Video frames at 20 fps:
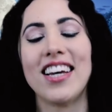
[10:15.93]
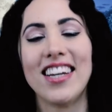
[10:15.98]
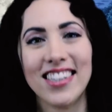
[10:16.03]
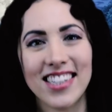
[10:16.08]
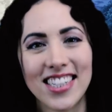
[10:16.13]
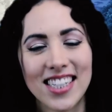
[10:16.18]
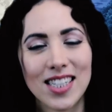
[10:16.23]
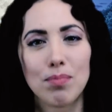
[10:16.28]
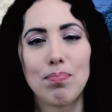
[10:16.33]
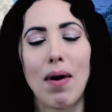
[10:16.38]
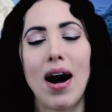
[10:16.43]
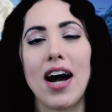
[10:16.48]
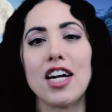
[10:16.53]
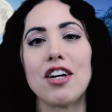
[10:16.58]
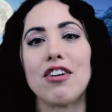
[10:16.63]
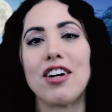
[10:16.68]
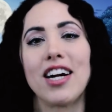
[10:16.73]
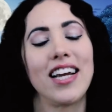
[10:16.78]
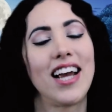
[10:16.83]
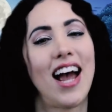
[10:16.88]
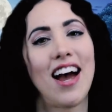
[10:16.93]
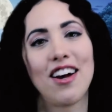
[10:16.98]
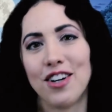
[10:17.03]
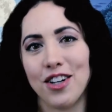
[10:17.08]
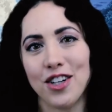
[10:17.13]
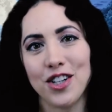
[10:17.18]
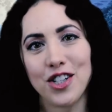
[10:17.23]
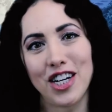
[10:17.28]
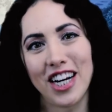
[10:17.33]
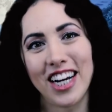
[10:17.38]
inspiring
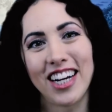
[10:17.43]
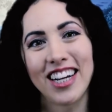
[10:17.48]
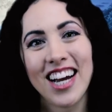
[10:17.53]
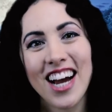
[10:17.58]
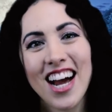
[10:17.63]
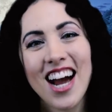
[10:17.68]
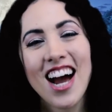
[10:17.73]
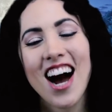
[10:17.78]
energy.